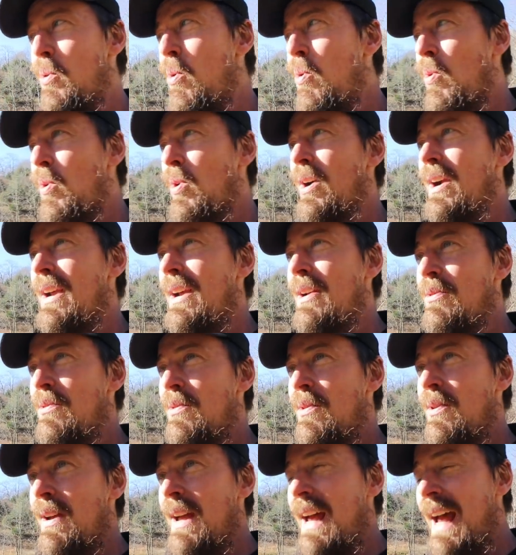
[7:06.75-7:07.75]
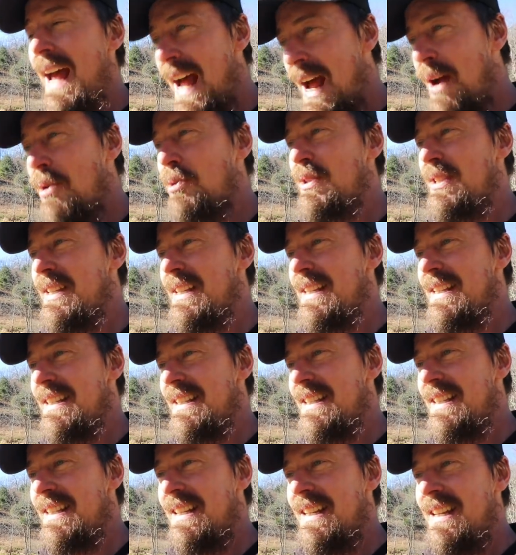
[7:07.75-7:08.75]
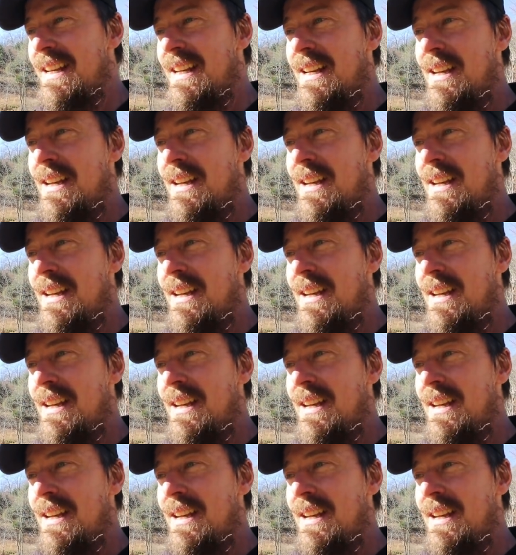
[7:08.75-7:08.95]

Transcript: or houses